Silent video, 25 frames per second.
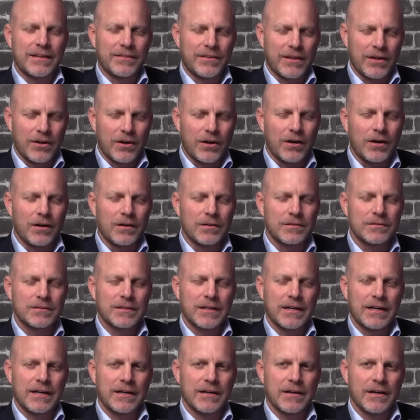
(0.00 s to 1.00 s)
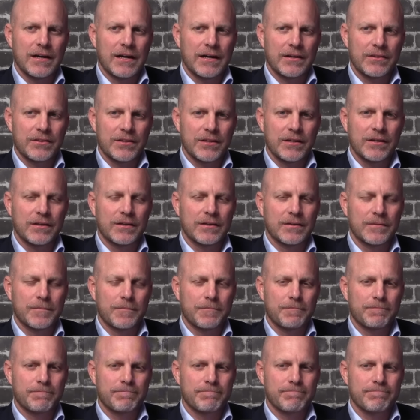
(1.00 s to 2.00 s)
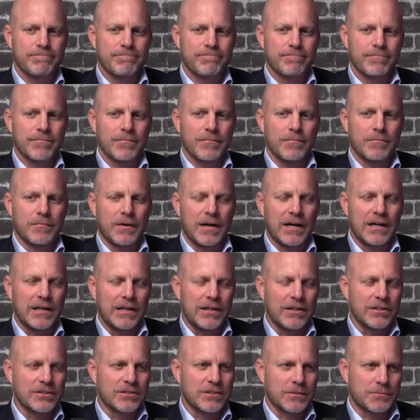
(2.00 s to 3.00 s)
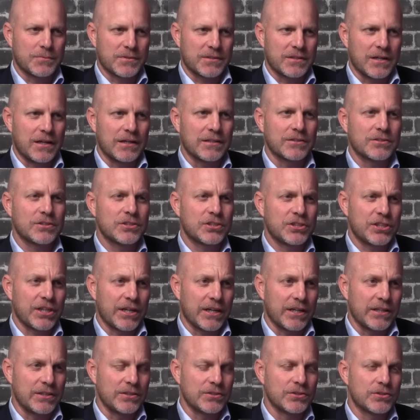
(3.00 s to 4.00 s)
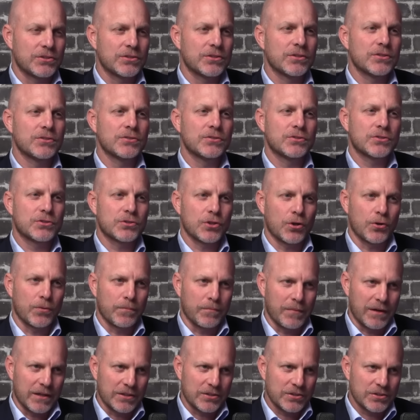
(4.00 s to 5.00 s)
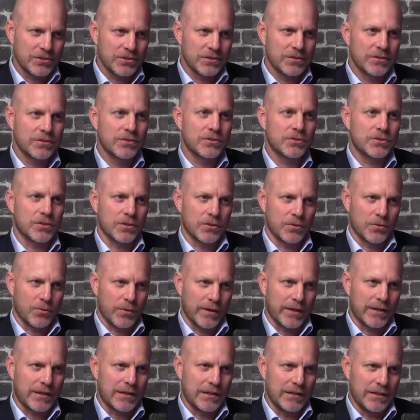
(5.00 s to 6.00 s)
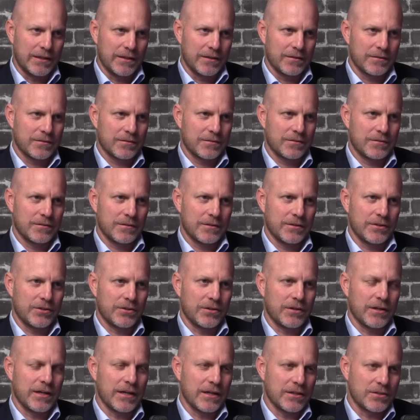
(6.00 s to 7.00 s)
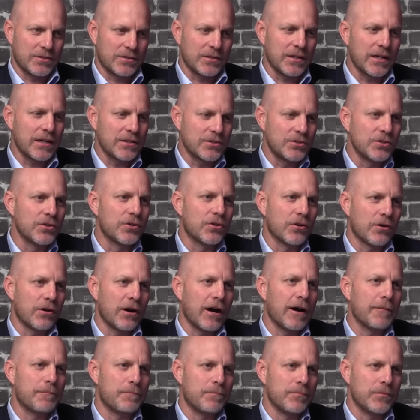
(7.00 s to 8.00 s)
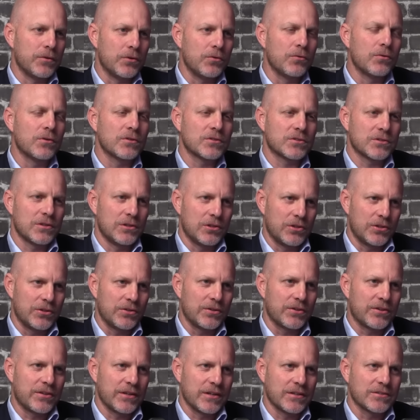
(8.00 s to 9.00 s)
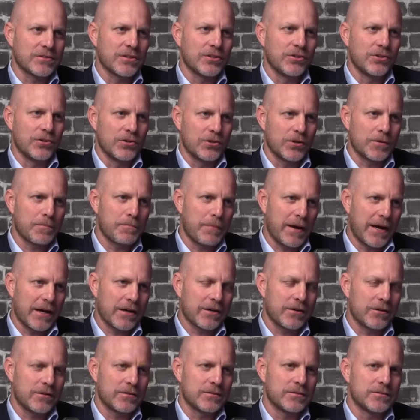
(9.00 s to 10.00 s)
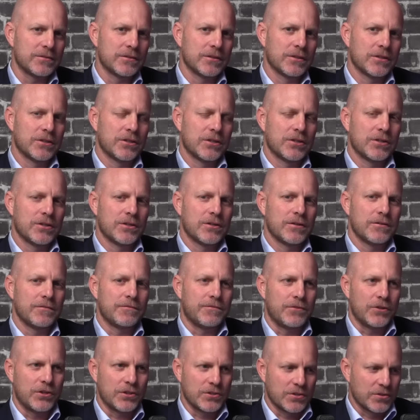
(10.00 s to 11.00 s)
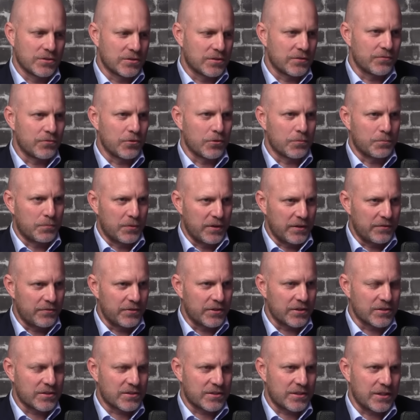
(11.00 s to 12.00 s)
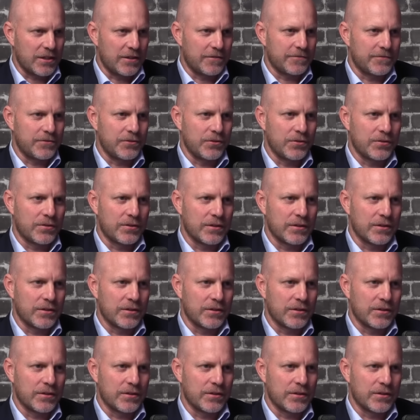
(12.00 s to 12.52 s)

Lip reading: They are. I think my leadership style has changed so much, so quickly. As you grow up, you also learn things and you look back on versions of your previous self, and you